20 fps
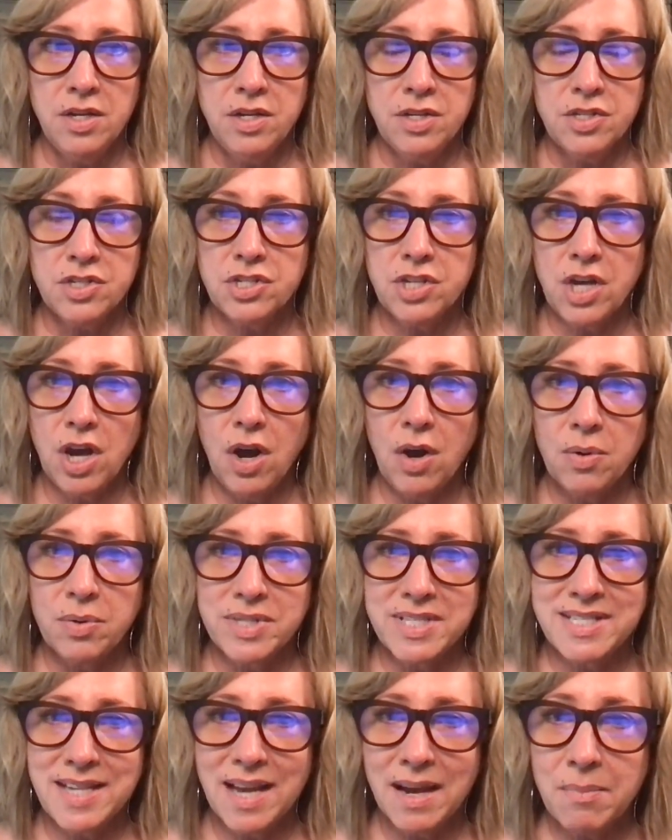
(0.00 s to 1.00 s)

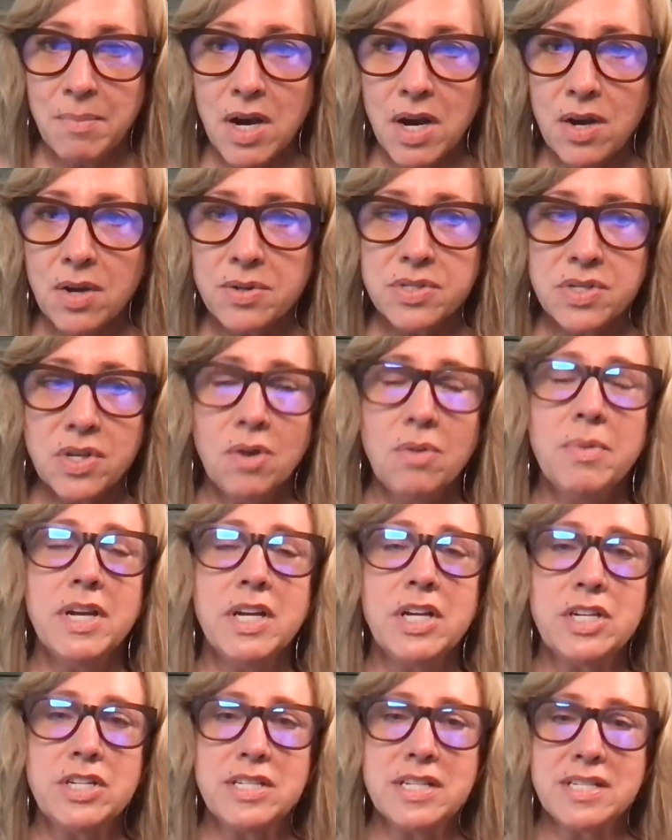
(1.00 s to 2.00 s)
So demos, oh my
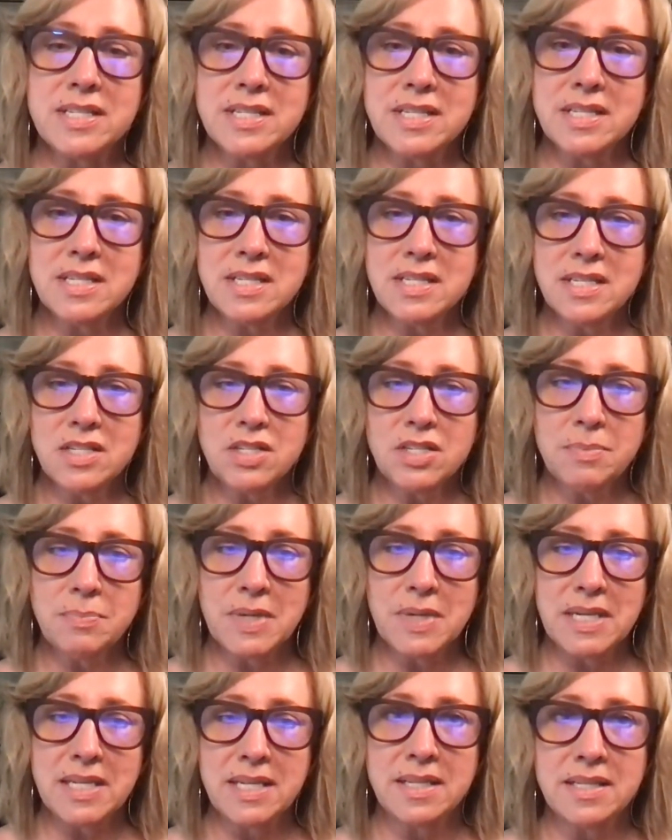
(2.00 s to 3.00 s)
goodness, this is such a
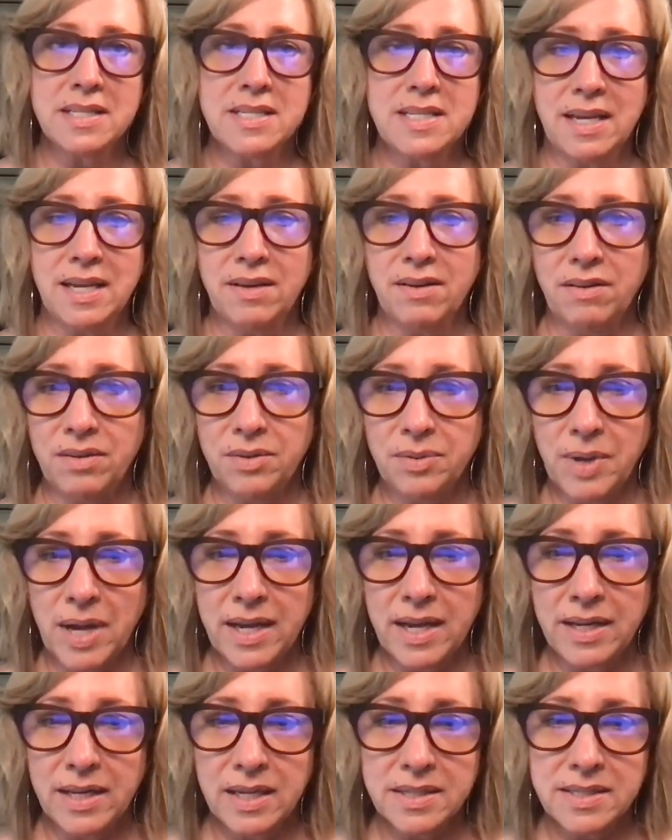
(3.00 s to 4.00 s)
big deal,
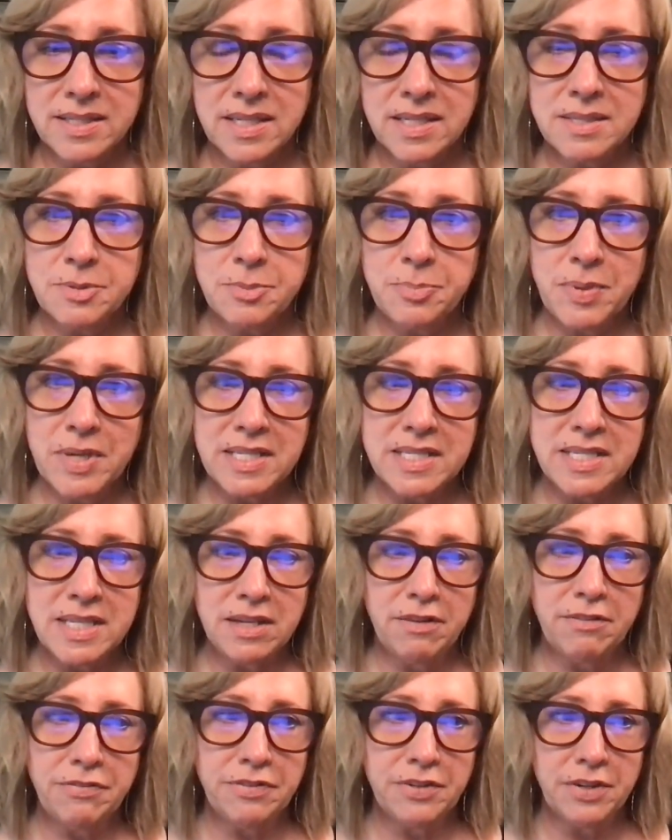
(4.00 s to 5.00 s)
right? It's a big
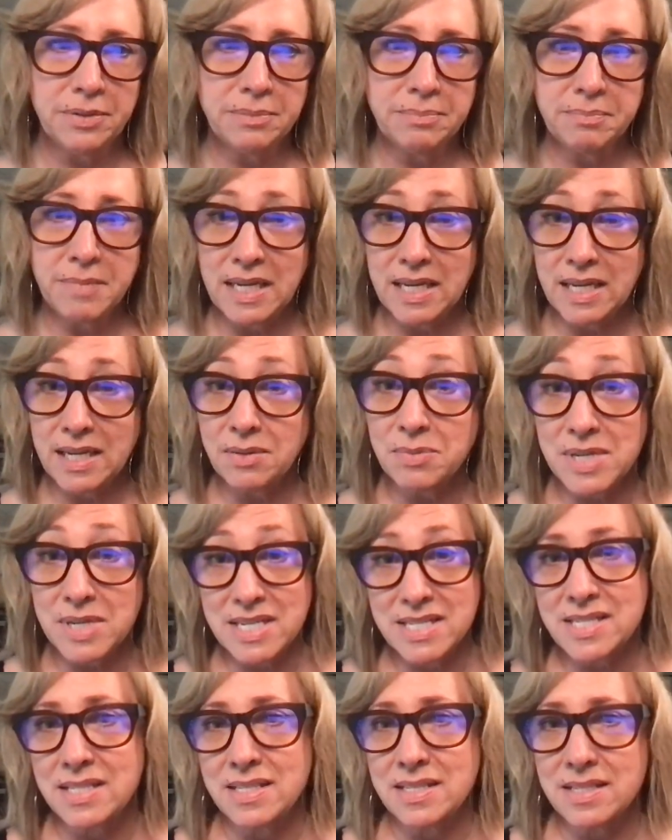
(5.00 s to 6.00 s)
deal for many
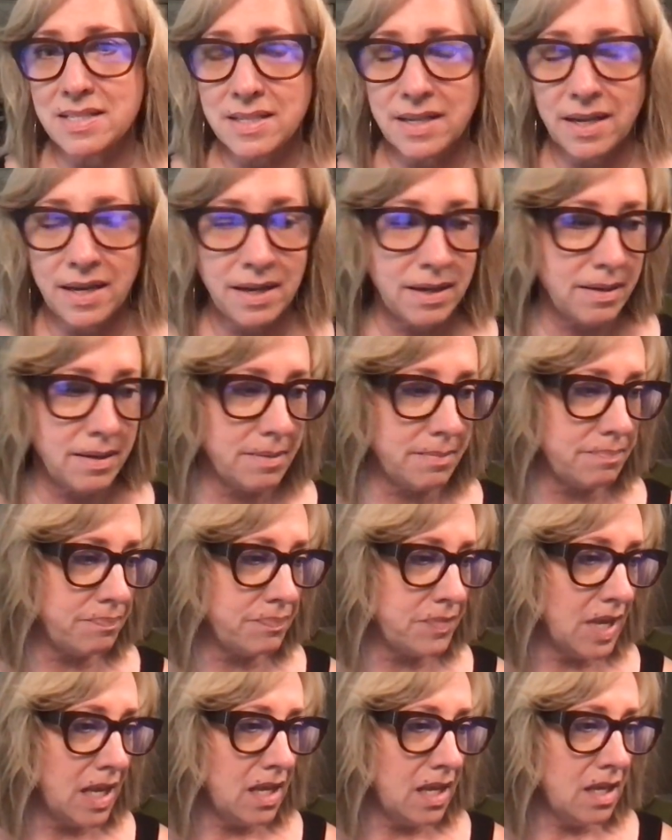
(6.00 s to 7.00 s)
reasons.
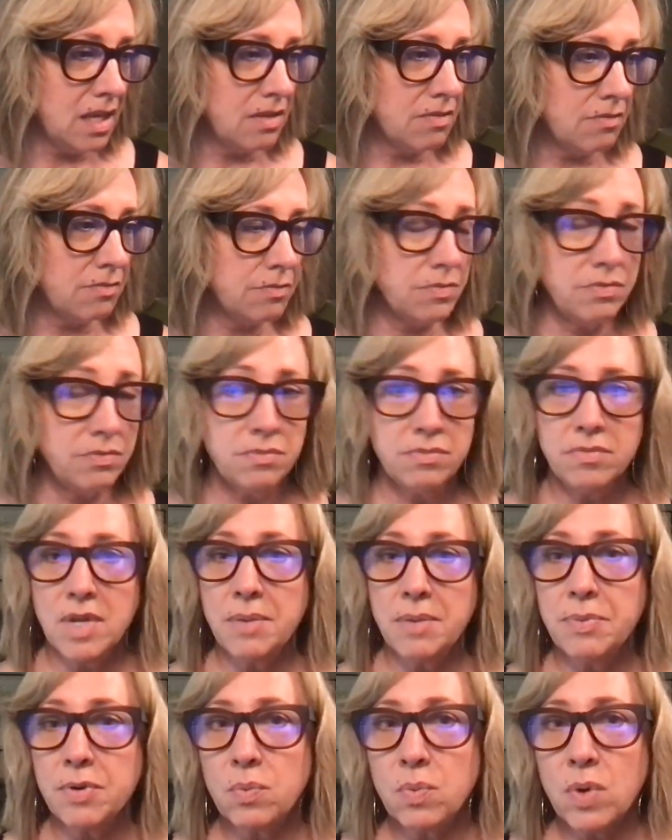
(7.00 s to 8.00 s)

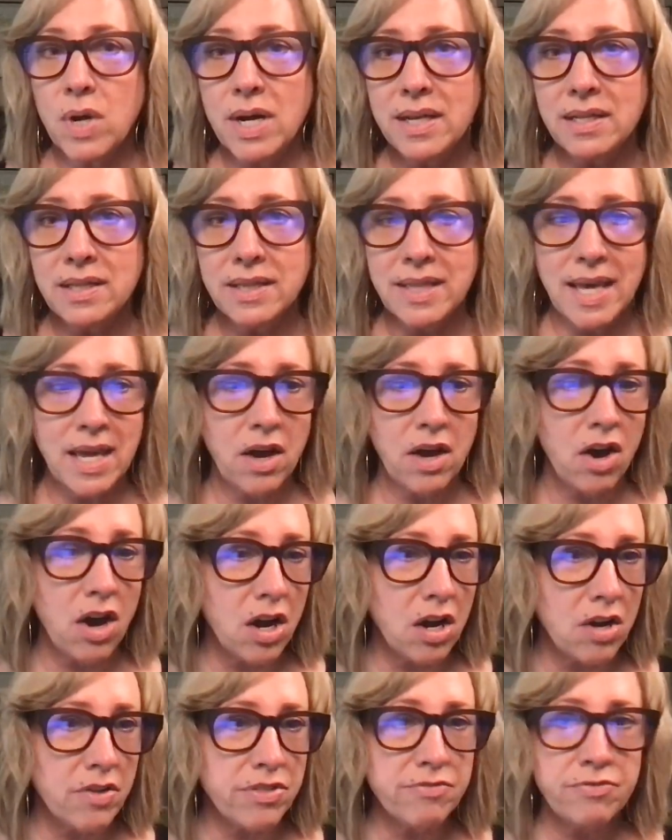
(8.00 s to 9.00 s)
Number one, they
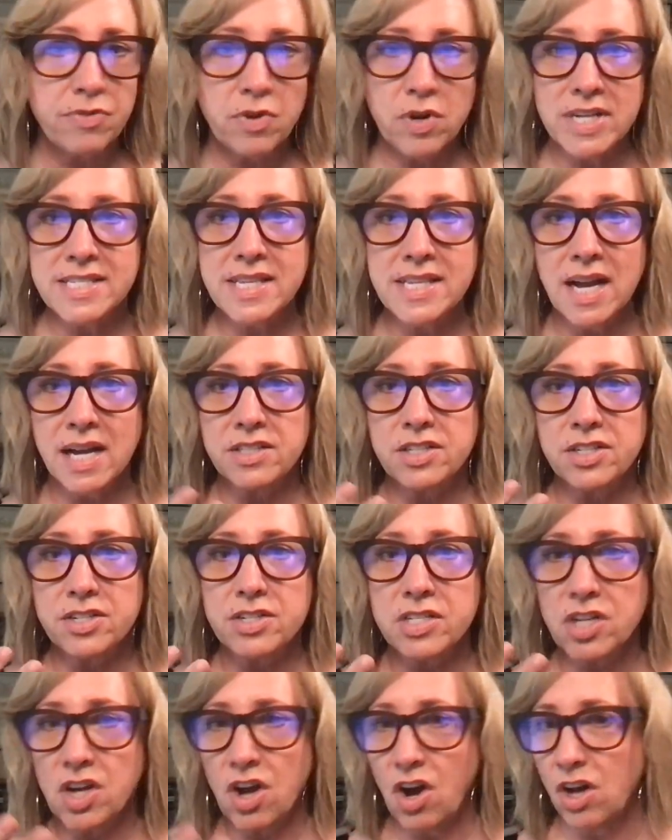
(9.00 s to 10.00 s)
are the voice
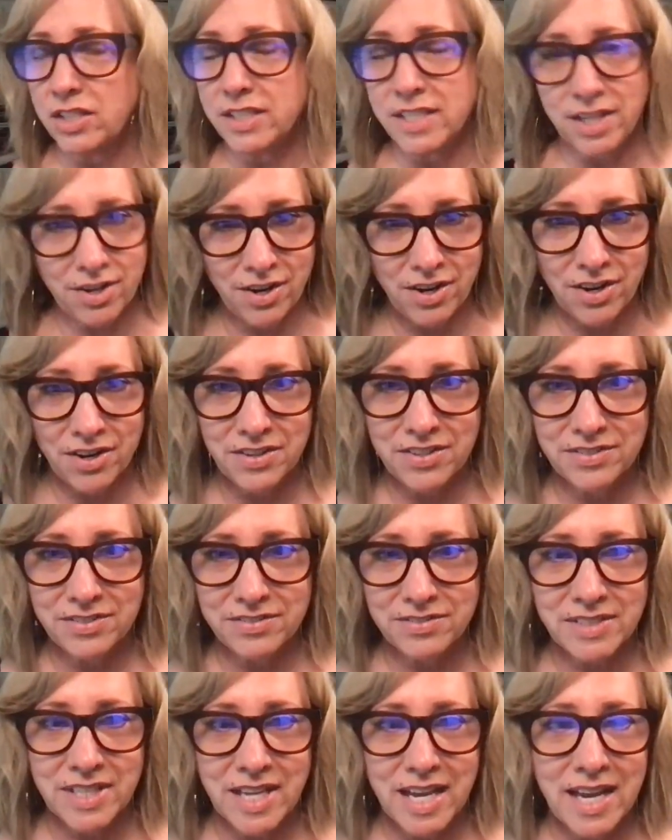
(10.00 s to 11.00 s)
actors calling card.
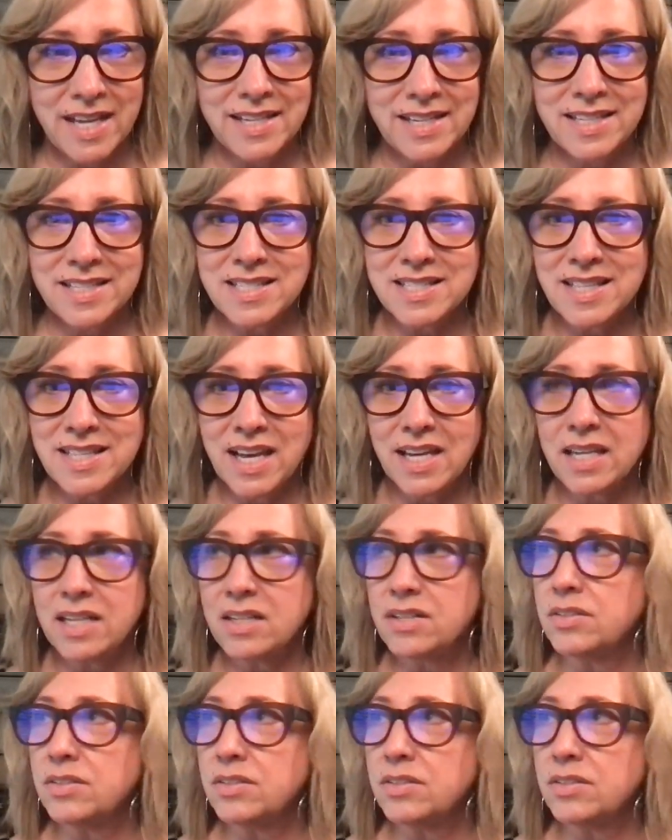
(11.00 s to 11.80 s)
That it's like,